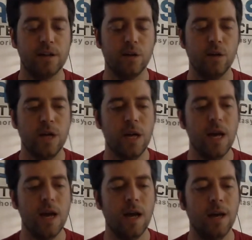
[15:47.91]
So
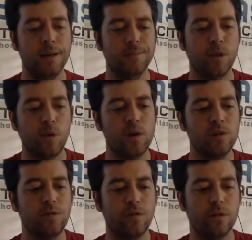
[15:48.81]
the
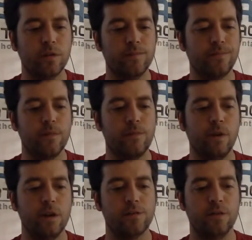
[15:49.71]
question for
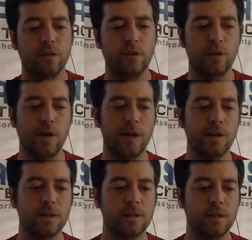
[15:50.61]
us for
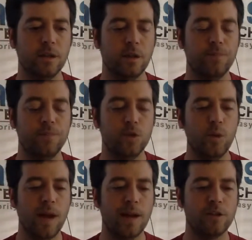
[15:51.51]
United is,
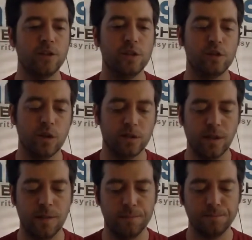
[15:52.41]
do we actually
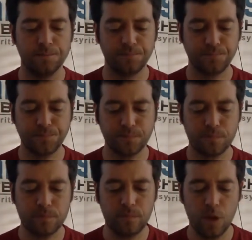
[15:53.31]
trust them?
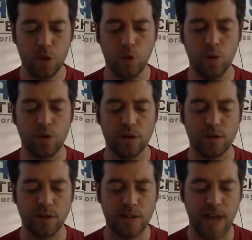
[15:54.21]
Do we trust
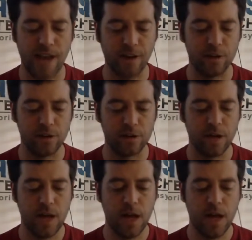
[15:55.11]
their attackers?